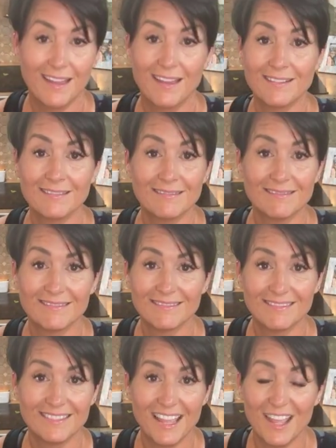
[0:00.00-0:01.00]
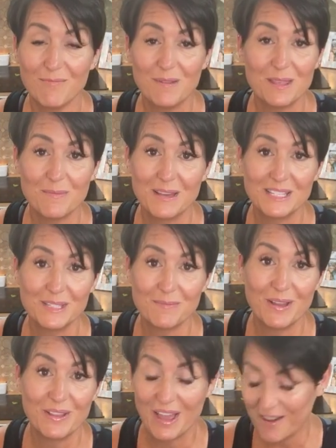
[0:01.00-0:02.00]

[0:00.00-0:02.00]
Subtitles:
in, it'd be the best smell